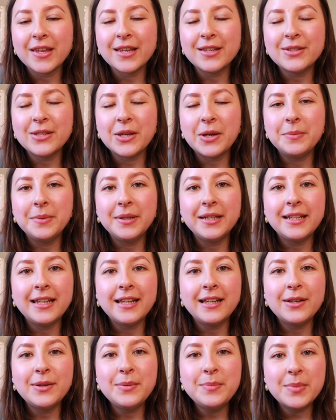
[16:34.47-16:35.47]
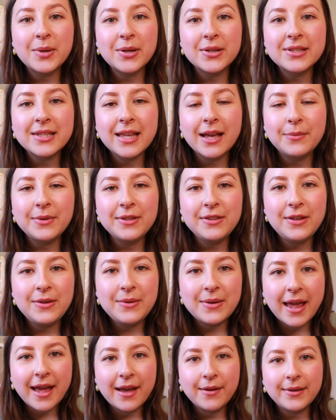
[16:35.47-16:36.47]
So I'm gonna unbox that with you
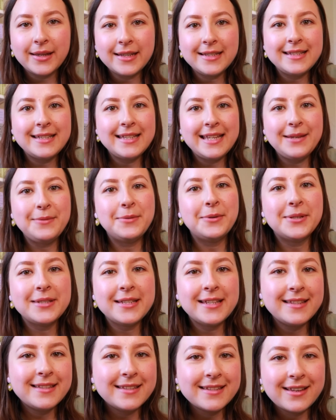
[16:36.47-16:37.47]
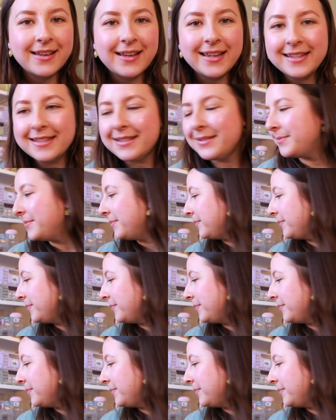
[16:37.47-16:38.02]
now and see what's inside.